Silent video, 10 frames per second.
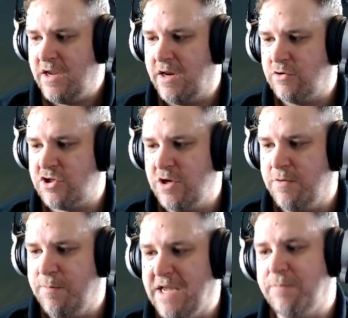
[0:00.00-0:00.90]
You know,
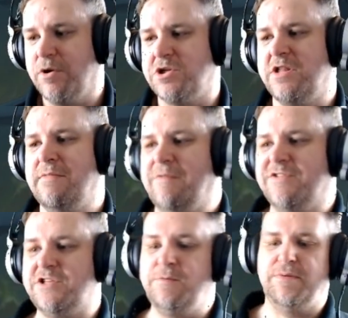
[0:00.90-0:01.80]
the big push at the moment
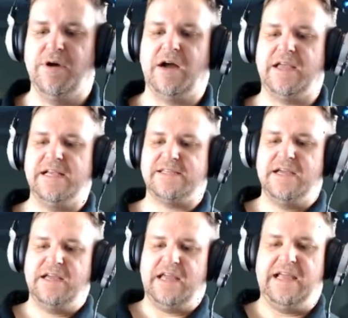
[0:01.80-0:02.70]
for supermarkets
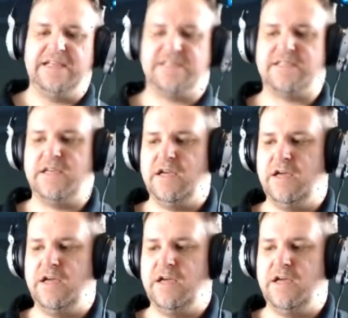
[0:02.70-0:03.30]
is